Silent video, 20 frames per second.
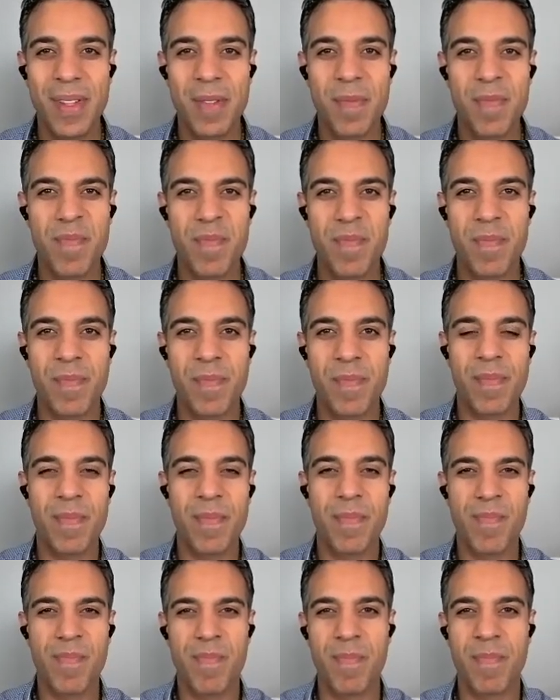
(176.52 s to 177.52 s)

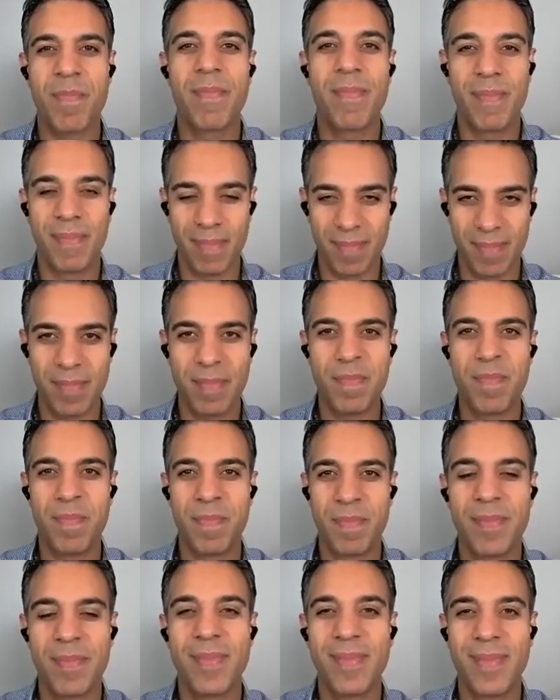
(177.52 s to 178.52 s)

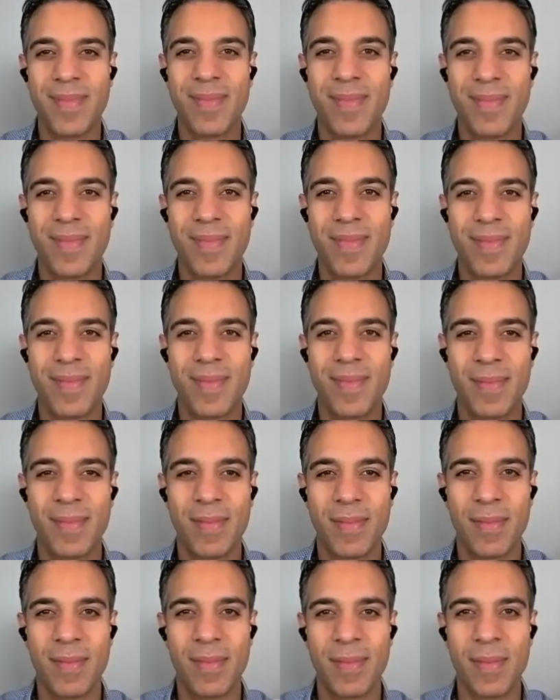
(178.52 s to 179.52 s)

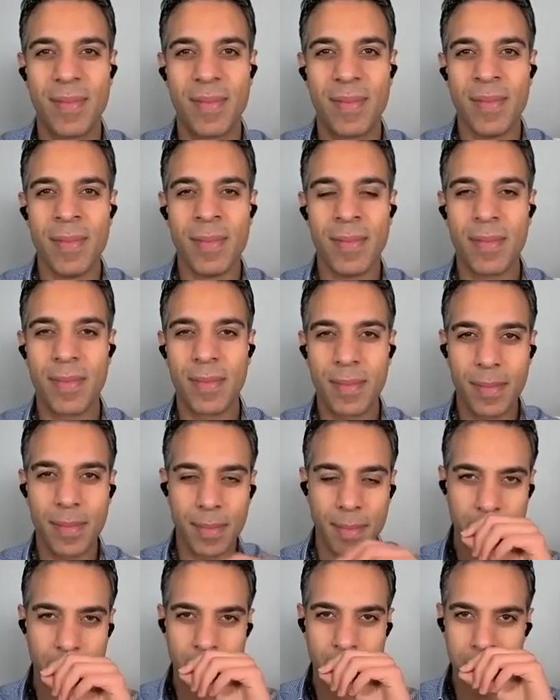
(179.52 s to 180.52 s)

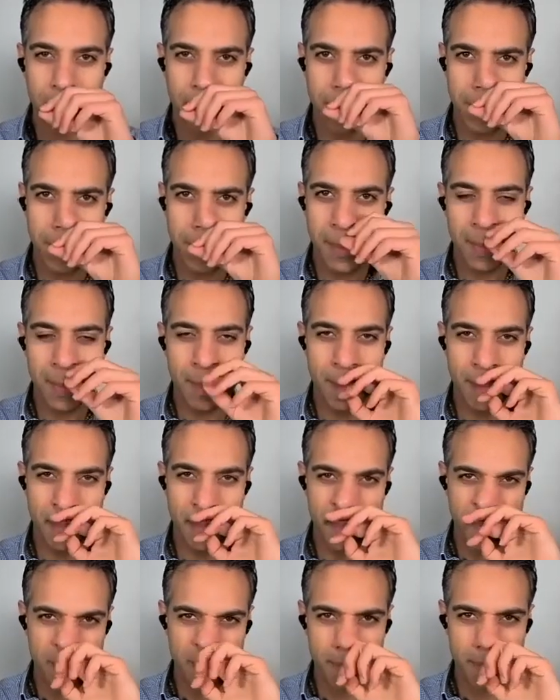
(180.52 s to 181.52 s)

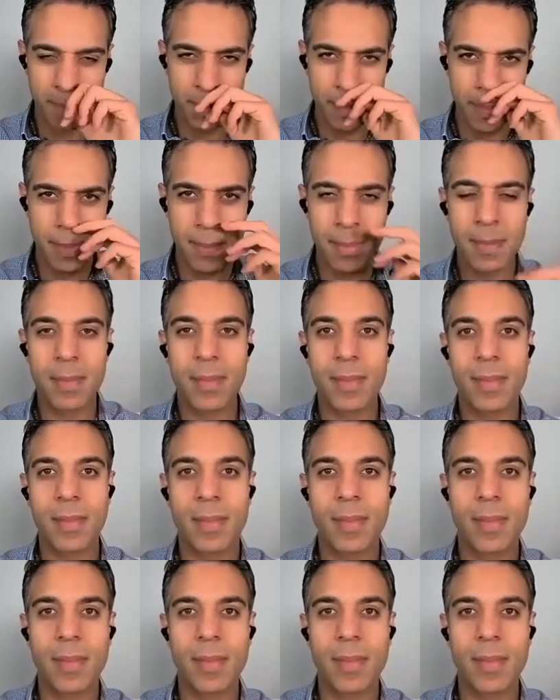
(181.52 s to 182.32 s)
[no speech]